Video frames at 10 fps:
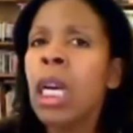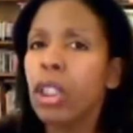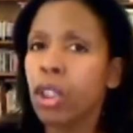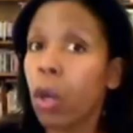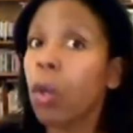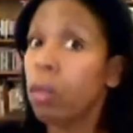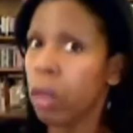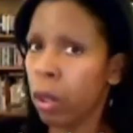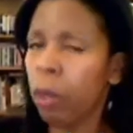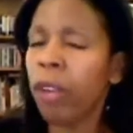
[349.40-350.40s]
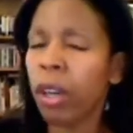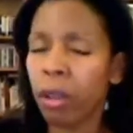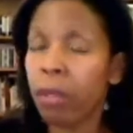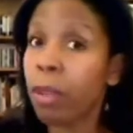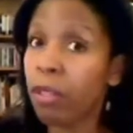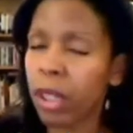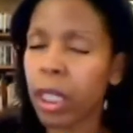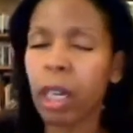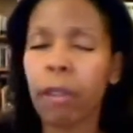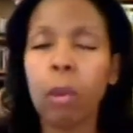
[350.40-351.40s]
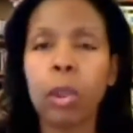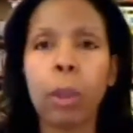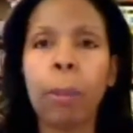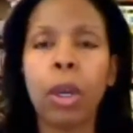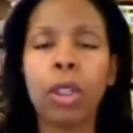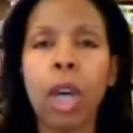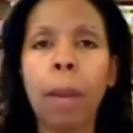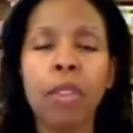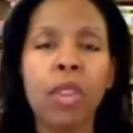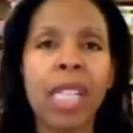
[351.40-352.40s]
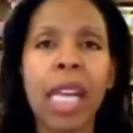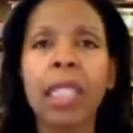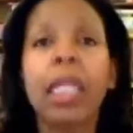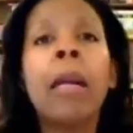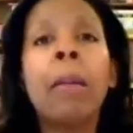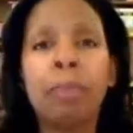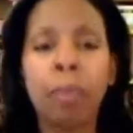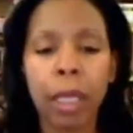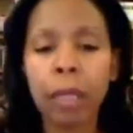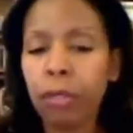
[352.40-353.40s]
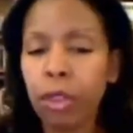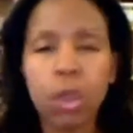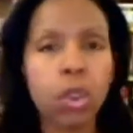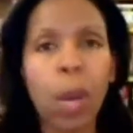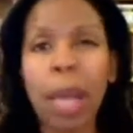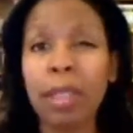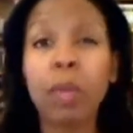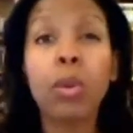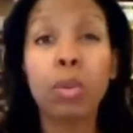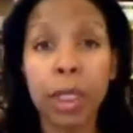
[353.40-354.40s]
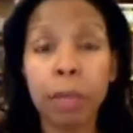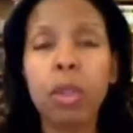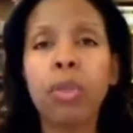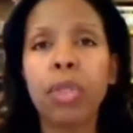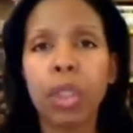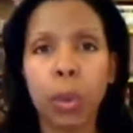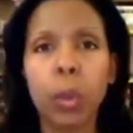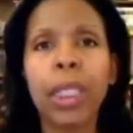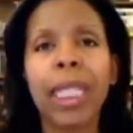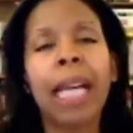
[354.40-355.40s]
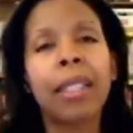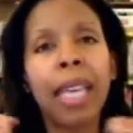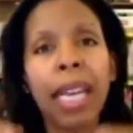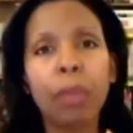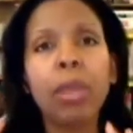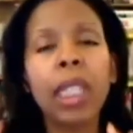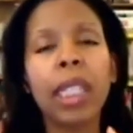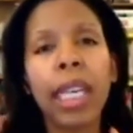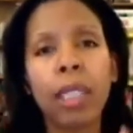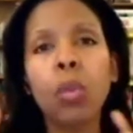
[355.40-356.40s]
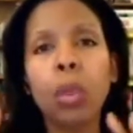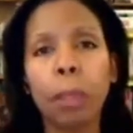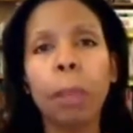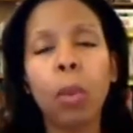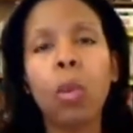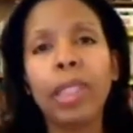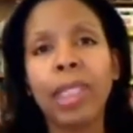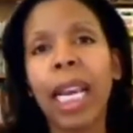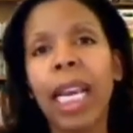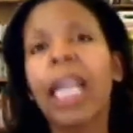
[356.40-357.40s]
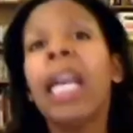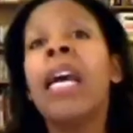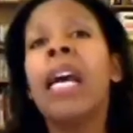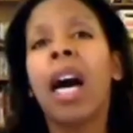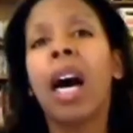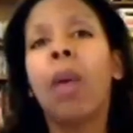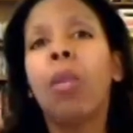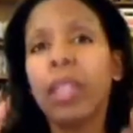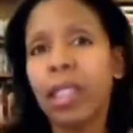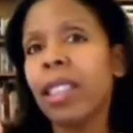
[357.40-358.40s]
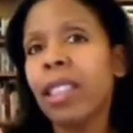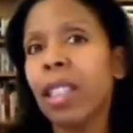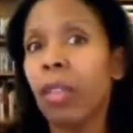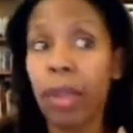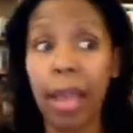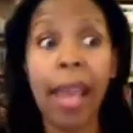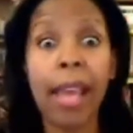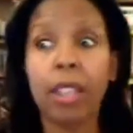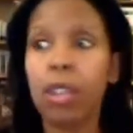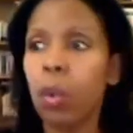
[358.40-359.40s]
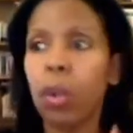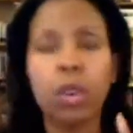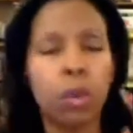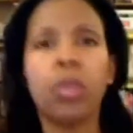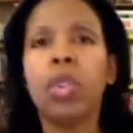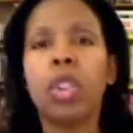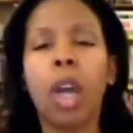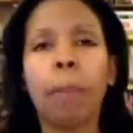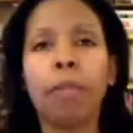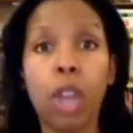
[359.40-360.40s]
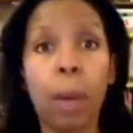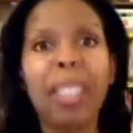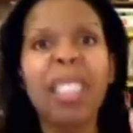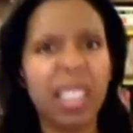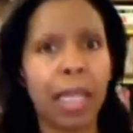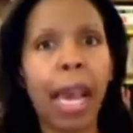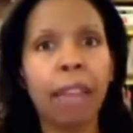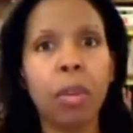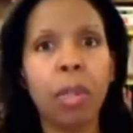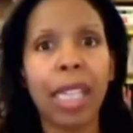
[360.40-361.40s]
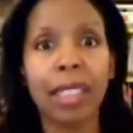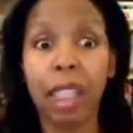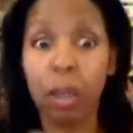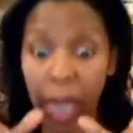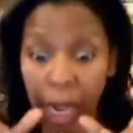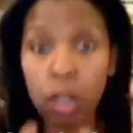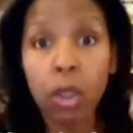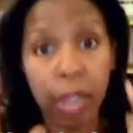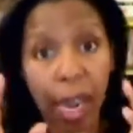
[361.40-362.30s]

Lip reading: So, be very careful what you put on top of your salad. But for those wraps, they were really beautiful. They were really healthy. And I really liked what people were saying once they discovered, hey, you know what? Grocery shopping doesn't have to be that scary. And you can